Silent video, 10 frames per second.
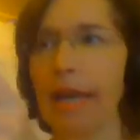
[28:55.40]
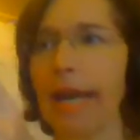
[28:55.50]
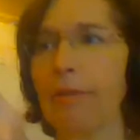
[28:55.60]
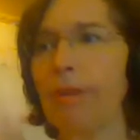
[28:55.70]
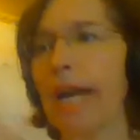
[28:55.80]

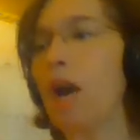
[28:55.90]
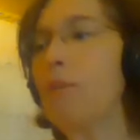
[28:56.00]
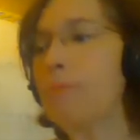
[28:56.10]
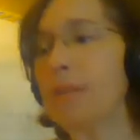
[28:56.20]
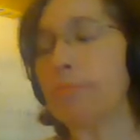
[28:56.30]
And when I
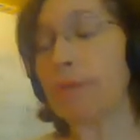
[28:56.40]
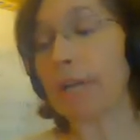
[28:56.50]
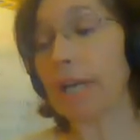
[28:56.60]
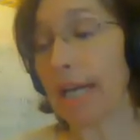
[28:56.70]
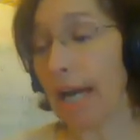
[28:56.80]
open the
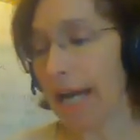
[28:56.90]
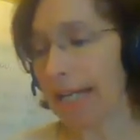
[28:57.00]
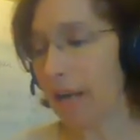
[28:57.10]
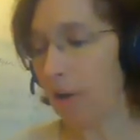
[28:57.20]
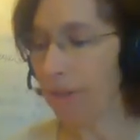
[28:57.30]
book, I
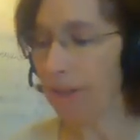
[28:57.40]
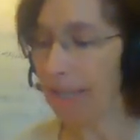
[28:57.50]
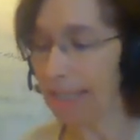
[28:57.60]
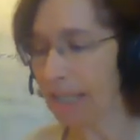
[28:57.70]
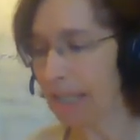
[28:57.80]
know that
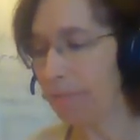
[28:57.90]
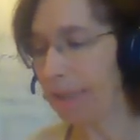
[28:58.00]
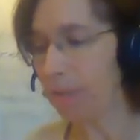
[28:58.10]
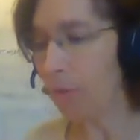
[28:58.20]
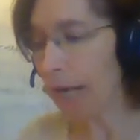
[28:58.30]
it's going to be
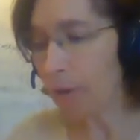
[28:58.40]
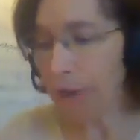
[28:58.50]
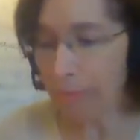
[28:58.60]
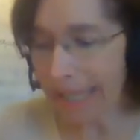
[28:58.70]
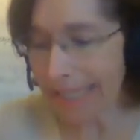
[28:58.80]
right where
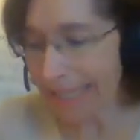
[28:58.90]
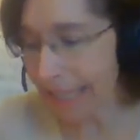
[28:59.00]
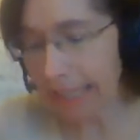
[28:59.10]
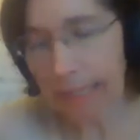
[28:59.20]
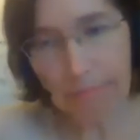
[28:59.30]
my
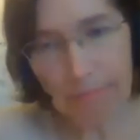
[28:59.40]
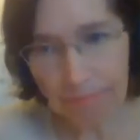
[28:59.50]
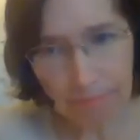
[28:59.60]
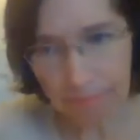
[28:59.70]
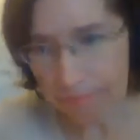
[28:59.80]
sticky
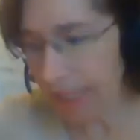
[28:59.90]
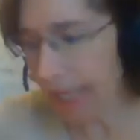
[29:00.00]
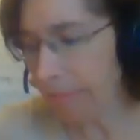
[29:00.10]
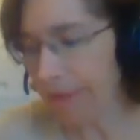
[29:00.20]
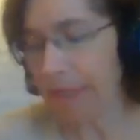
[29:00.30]

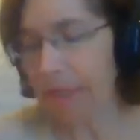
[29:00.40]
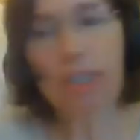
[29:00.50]
tab is,